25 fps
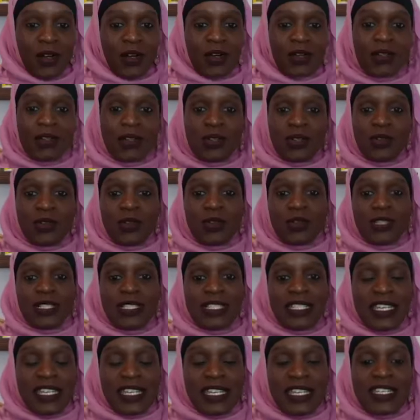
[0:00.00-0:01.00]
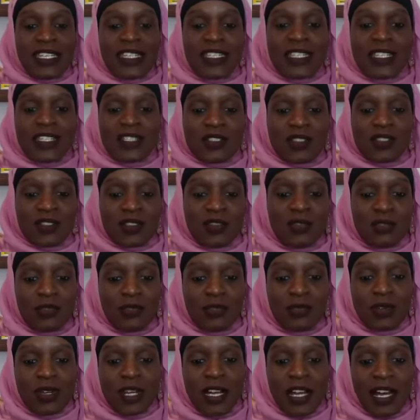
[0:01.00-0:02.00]
Who needs
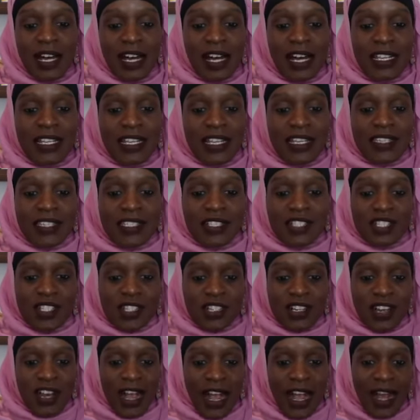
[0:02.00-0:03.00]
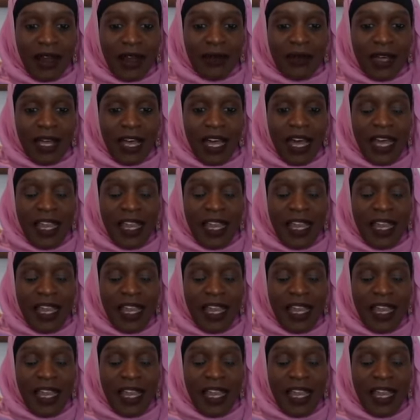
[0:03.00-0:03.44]
to cut the sugar out?